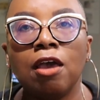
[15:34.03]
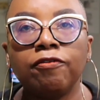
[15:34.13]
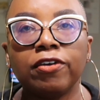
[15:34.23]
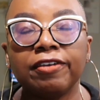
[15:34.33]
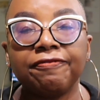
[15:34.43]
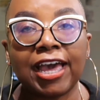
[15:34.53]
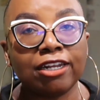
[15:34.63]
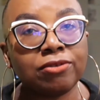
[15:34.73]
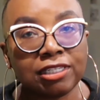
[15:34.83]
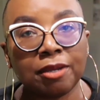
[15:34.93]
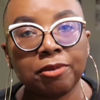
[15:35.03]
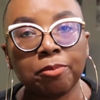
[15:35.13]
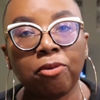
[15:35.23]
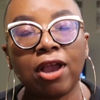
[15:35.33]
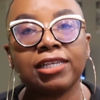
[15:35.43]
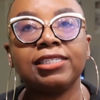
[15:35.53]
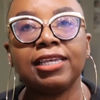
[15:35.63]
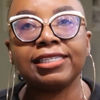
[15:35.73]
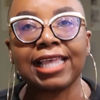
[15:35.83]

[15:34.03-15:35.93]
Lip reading: For the final step of the process,